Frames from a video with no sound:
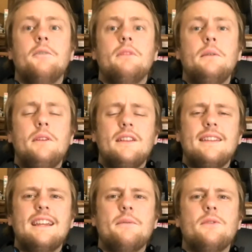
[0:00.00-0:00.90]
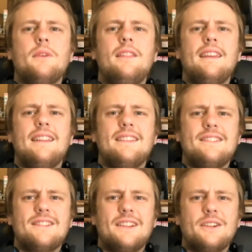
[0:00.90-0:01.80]
But let me know in the comments what you think of this
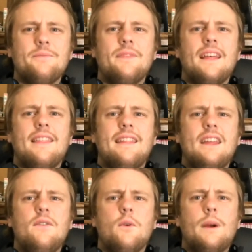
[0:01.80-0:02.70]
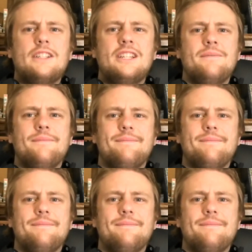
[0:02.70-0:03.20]
trailer. Thank you for watching.